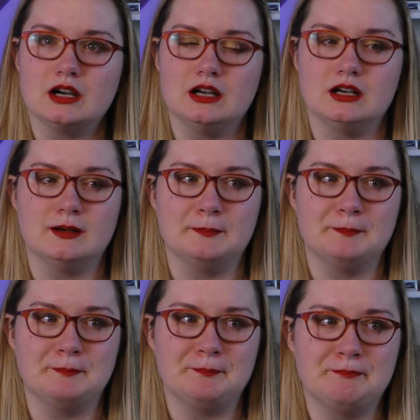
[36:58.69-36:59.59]

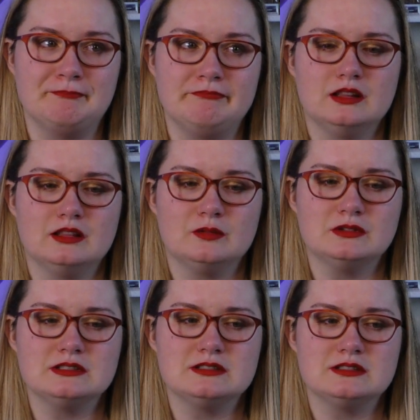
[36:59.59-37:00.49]
Um, there
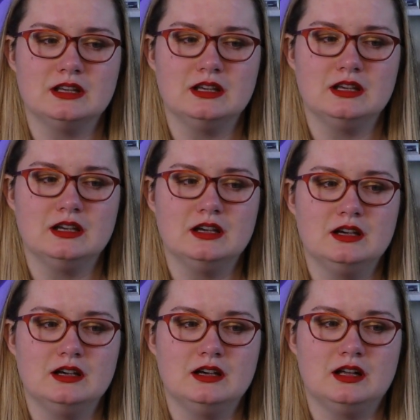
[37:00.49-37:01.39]
was
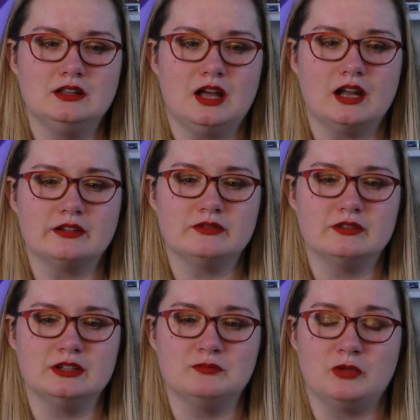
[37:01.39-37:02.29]
a lot of
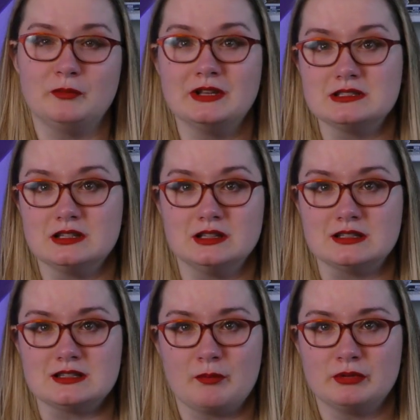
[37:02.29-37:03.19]
good moments in
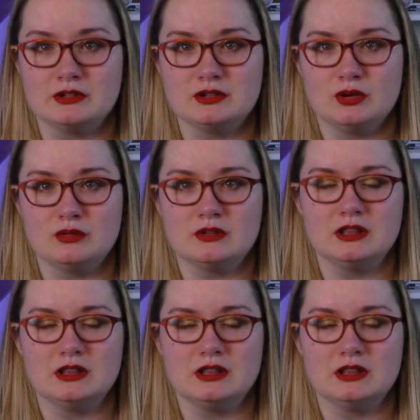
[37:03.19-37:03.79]
this episode,